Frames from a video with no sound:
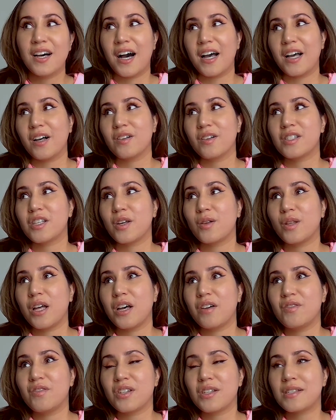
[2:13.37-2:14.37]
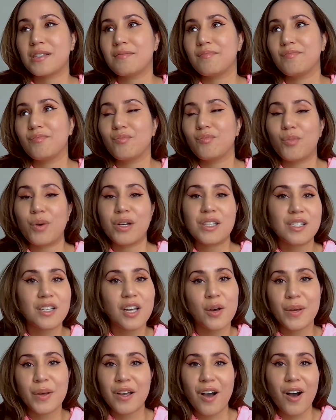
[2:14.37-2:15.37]
I also love just what's
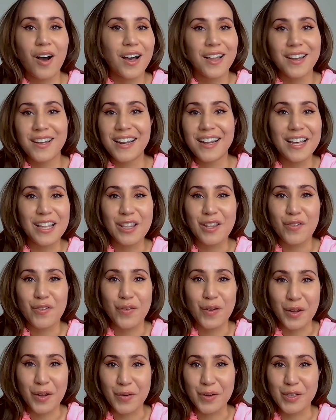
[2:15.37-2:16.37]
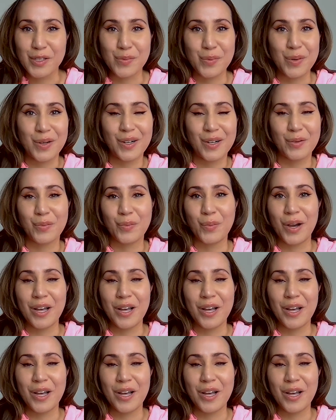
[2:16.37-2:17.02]
going on in the fragrance world,